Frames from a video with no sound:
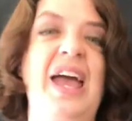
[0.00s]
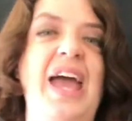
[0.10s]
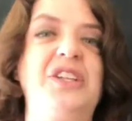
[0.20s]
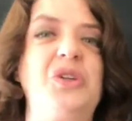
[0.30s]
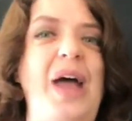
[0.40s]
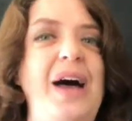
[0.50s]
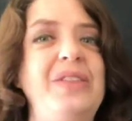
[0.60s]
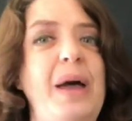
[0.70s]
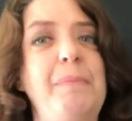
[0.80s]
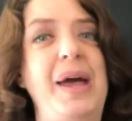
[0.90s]
And so how
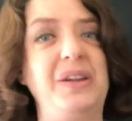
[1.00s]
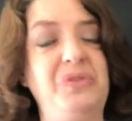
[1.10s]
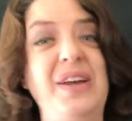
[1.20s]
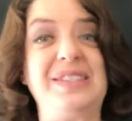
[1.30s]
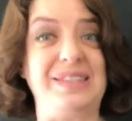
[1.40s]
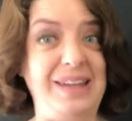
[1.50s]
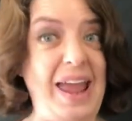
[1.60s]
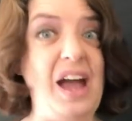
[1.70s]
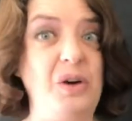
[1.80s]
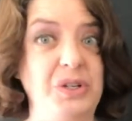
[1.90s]
that manifests
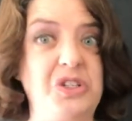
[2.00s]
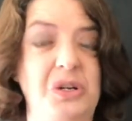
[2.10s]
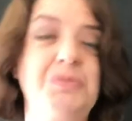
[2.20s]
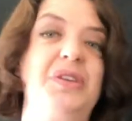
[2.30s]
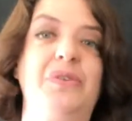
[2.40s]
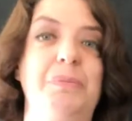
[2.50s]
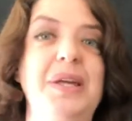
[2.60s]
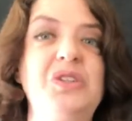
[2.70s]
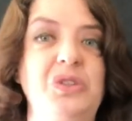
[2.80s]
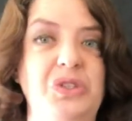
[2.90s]
now in terms of a
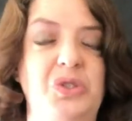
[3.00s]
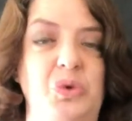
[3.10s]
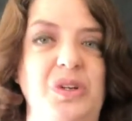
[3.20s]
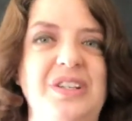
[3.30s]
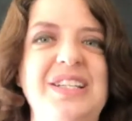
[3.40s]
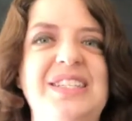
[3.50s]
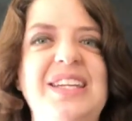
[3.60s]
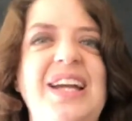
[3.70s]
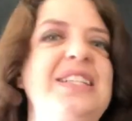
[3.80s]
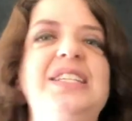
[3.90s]
mental disorder is
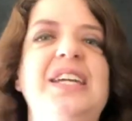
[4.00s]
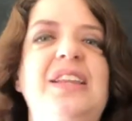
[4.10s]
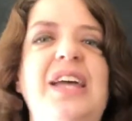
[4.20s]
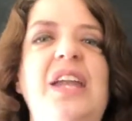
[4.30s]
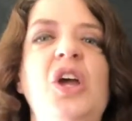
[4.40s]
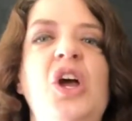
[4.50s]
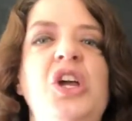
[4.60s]
the idea that